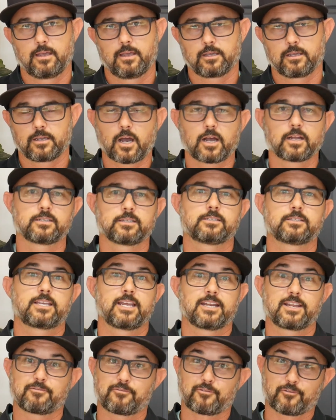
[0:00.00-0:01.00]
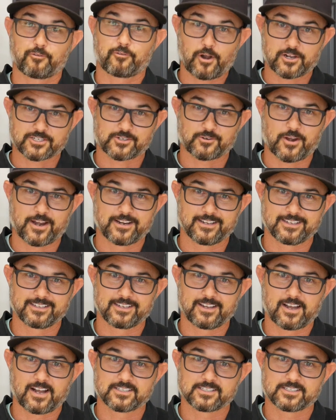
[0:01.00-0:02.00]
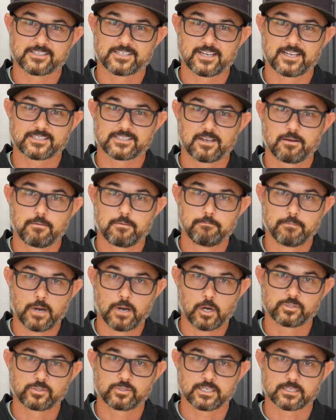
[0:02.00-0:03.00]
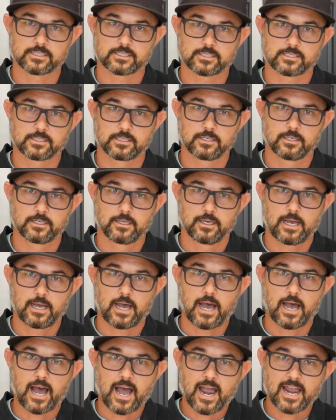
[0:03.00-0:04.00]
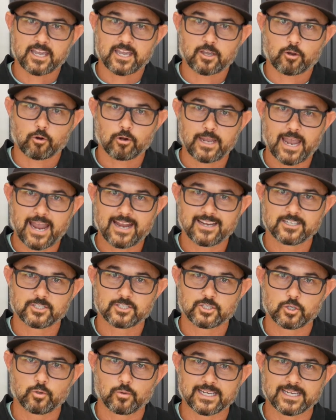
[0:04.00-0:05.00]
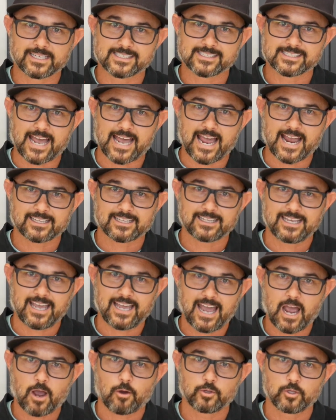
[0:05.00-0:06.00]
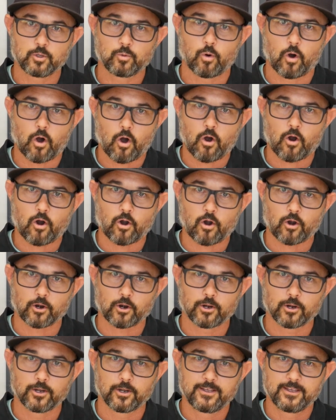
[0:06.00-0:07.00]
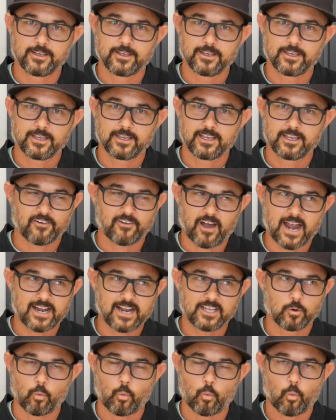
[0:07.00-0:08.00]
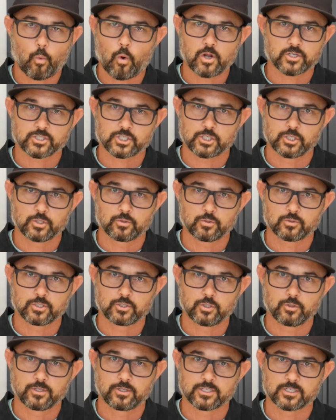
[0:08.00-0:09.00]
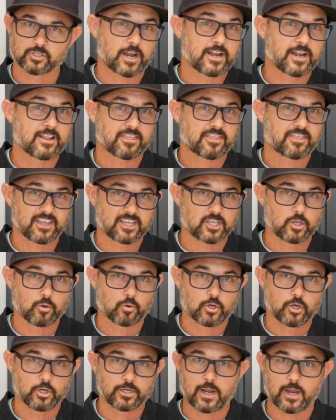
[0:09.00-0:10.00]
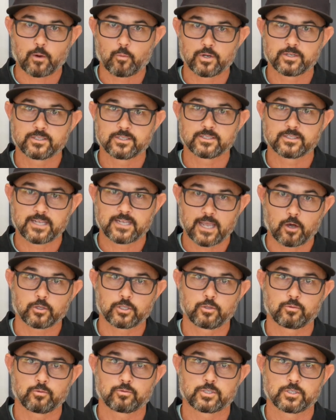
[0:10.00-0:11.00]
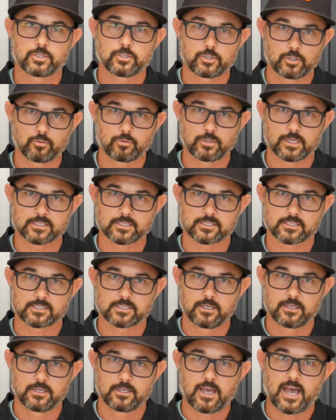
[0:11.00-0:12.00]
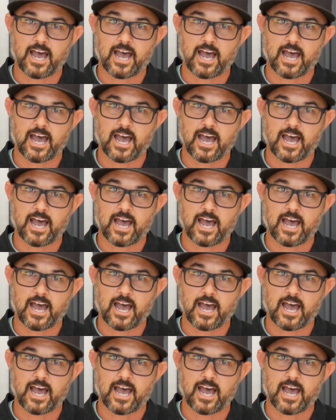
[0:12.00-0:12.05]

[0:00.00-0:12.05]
God's getting frustrated. And God says, Moses, I created you exactly how you are. If I didn't want you to do this, or I didn't think you could, I wouldn't tell you to do this.